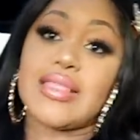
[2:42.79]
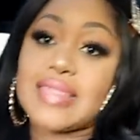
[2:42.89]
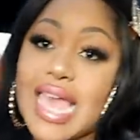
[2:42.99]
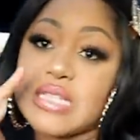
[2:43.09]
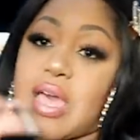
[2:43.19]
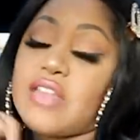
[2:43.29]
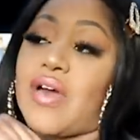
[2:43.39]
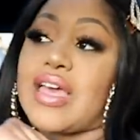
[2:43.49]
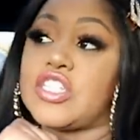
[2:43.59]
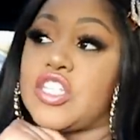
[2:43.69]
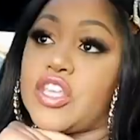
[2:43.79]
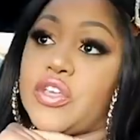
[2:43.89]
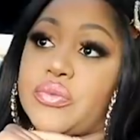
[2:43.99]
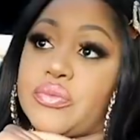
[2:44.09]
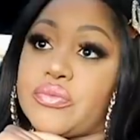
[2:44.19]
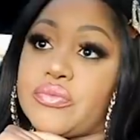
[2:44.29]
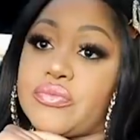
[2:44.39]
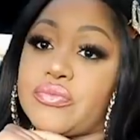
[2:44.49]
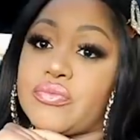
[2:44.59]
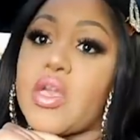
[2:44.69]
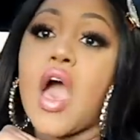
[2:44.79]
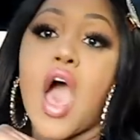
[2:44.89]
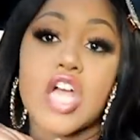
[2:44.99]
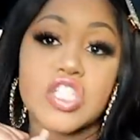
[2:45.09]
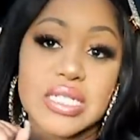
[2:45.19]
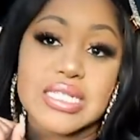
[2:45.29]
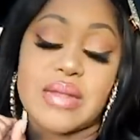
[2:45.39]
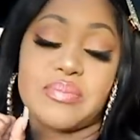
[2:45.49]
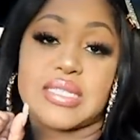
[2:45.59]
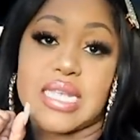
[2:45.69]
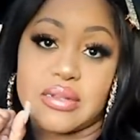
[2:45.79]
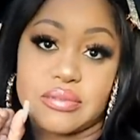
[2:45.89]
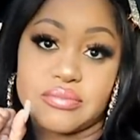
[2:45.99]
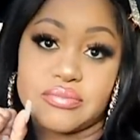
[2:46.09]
That is my advice to you. 110%.